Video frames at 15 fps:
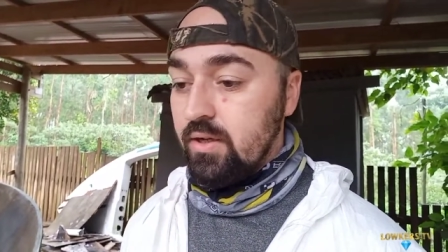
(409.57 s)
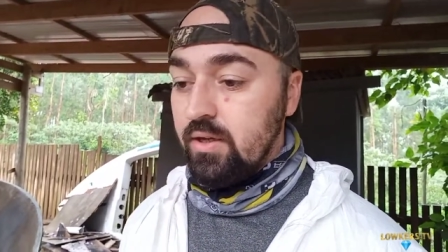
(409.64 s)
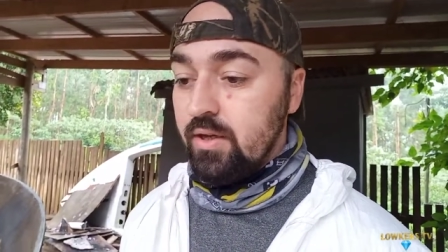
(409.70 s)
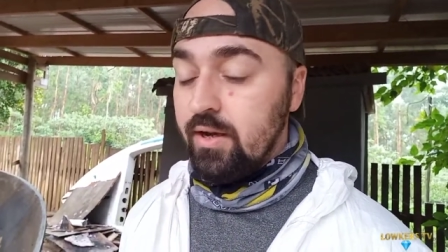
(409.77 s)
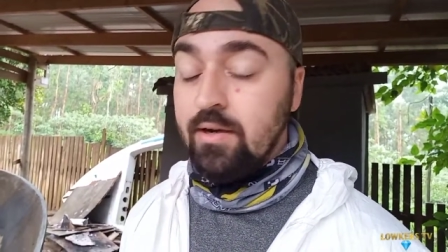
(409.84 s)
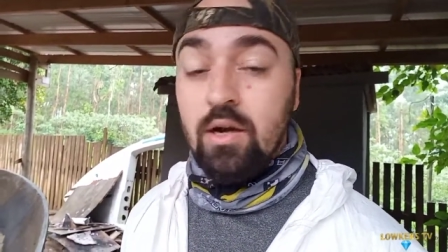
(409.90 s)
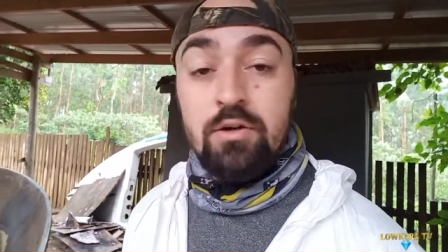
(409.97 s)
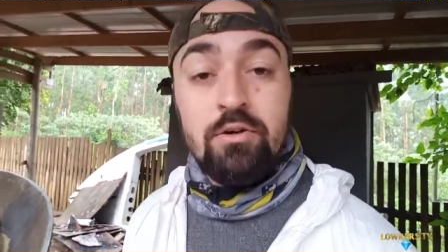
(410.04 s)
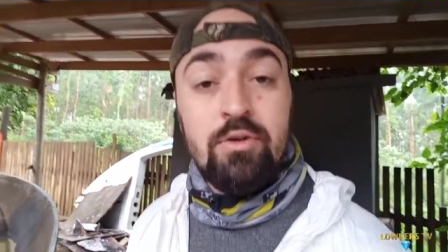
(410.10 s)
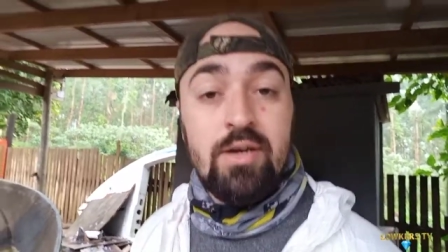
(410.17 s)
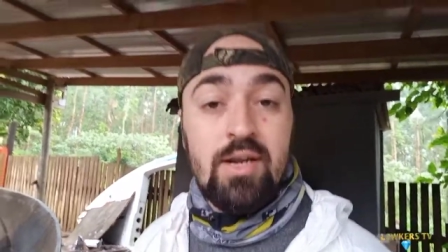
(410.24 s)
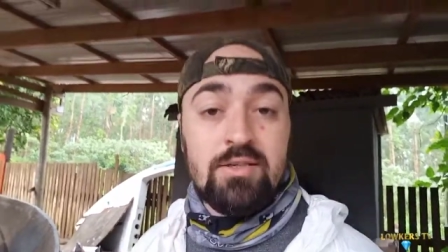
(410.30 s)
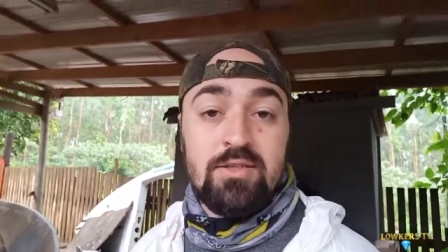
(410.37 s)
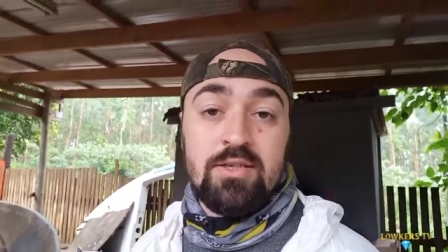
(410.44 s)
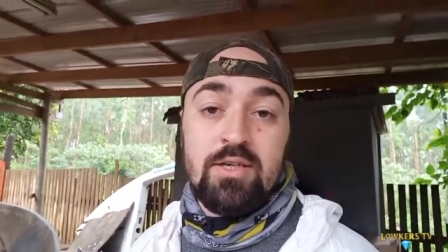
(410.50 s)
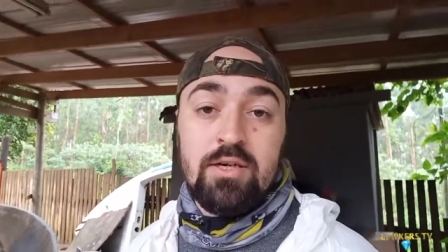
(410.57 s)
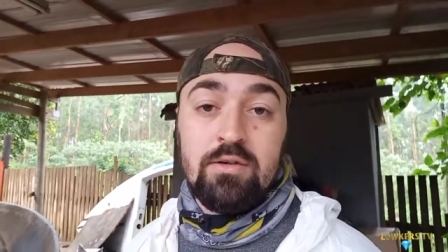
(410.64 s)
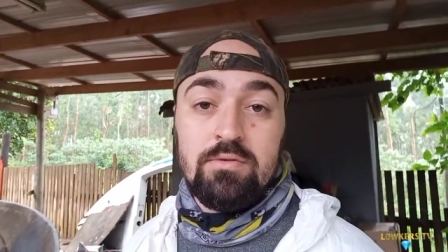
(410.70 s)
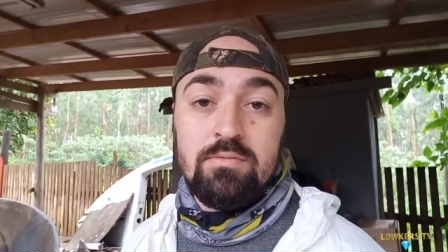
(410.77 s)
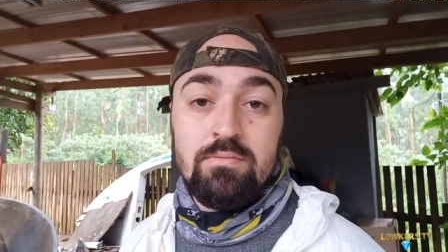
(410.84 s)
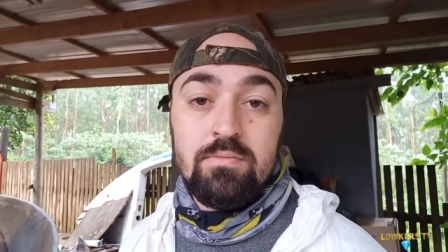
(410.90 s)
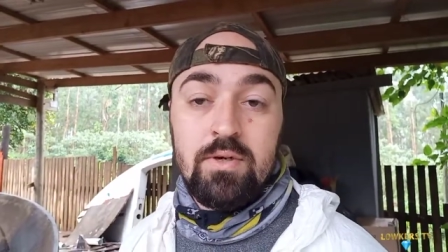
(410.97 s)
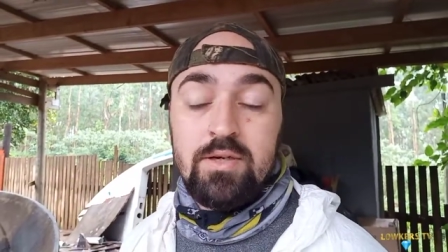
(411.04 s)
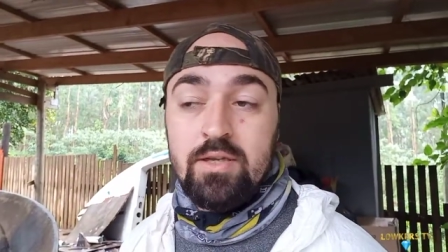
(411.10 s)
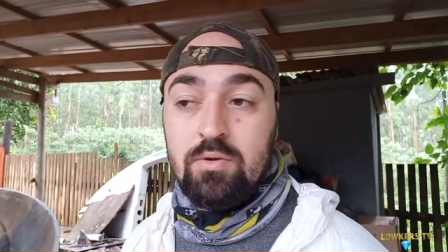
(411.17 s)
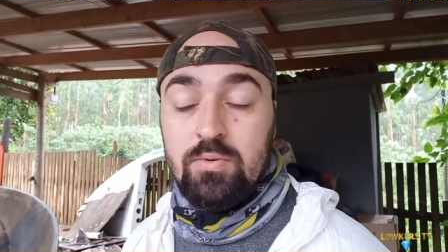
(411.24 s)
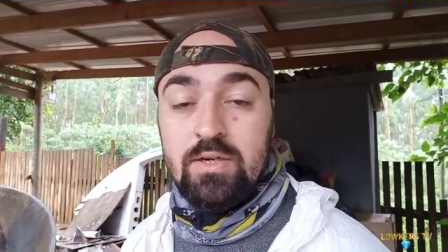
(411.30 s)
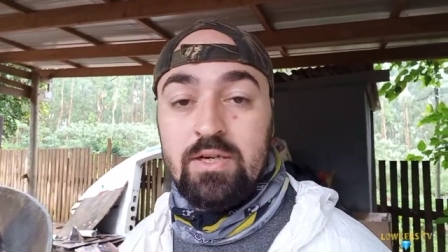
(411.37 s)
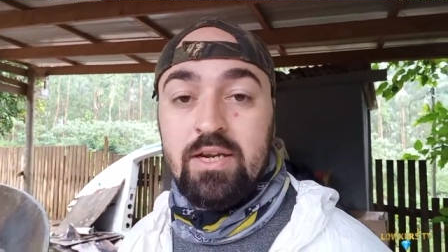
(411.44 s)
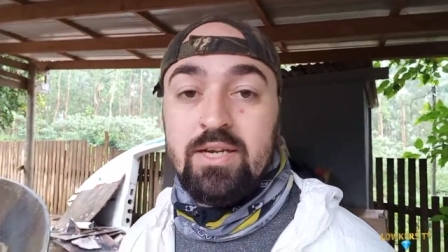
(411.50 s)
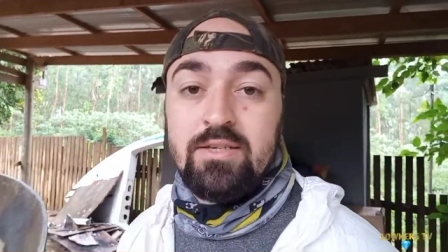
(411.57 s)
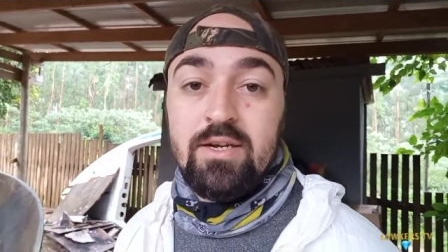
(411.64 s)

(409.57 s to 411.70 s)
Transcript: And I only realized it now, another week later.